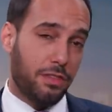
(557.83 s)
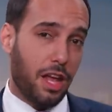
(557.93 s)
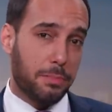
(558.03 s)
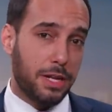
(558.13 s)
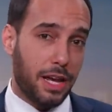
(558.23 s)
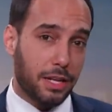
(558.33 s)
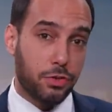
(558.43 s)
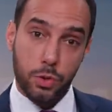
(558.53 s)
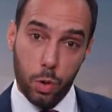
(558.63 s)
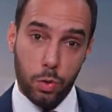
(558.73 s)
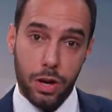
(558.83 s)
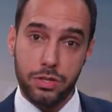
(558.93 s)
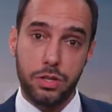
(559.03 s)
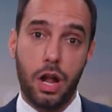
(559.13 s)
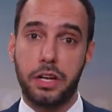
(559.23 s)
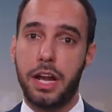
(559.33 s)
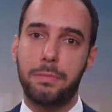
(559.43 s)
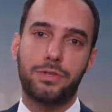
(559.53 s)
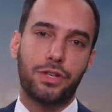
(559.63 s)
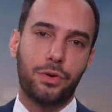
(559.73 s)
you'd like me to answer your question on an
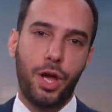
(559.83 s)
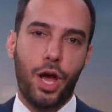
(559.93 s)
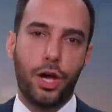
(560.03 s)
episode,